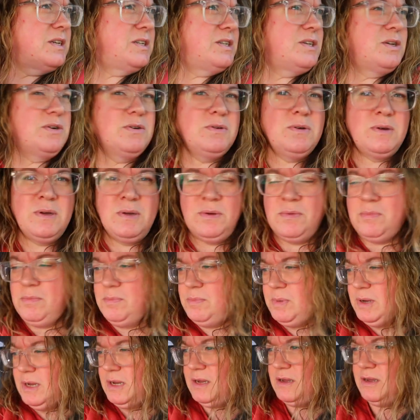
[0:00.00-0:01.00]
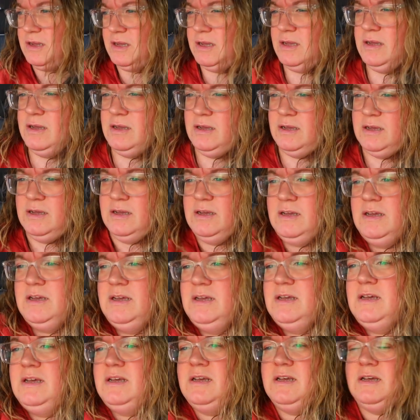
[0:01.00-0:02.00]
you do, but
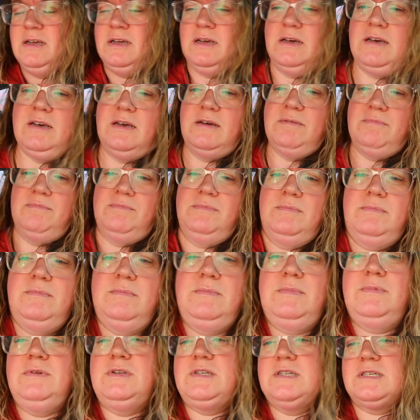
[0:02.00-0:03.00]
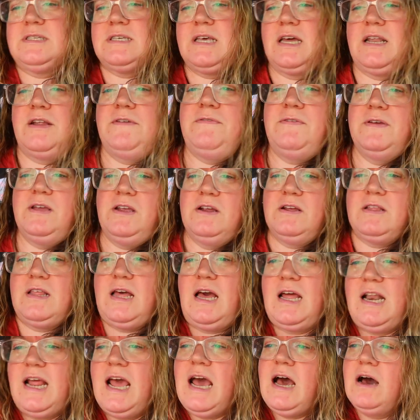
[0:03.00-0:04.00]
um, I just gotta figure
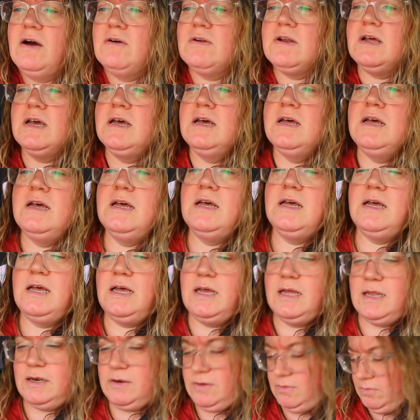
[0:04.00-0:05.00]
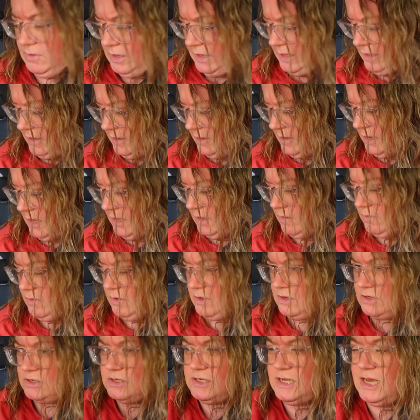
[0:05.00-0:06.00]
that out. And like, I don't
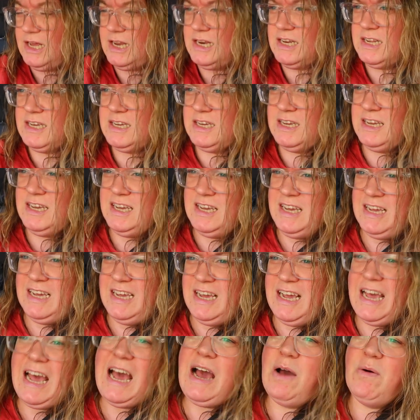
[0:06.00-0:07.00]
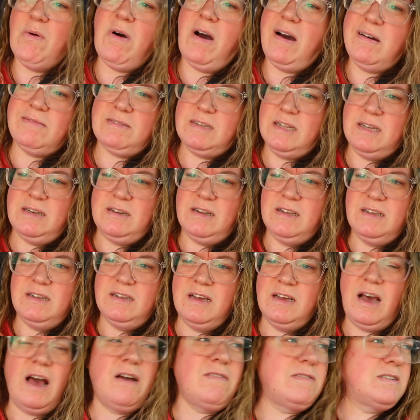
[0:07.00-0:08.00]
understand how often,
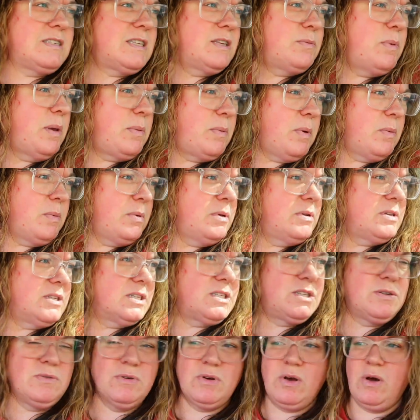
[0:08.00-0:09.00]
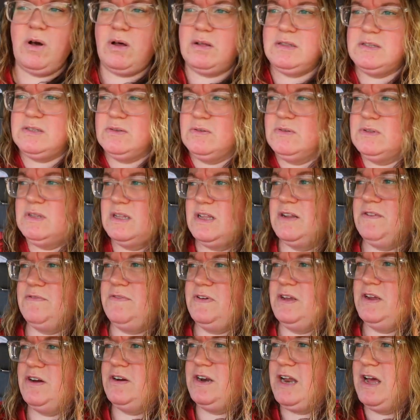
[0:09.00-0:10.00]
obviously maybe we just do a consult and then
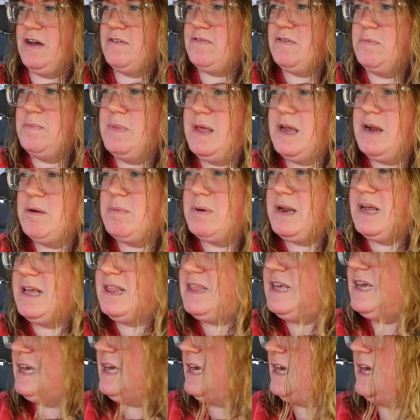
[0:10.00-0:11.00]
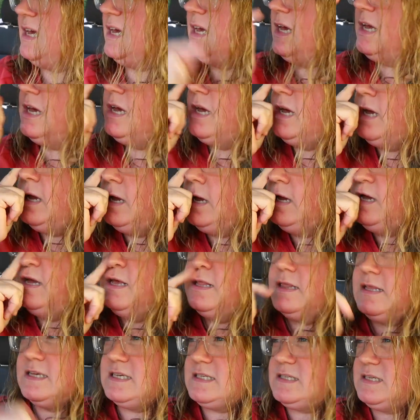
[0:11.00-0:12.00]
figure it out from there, but I think
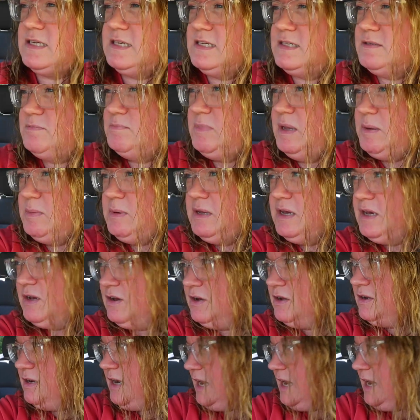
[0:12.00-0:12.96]
this is maybe a good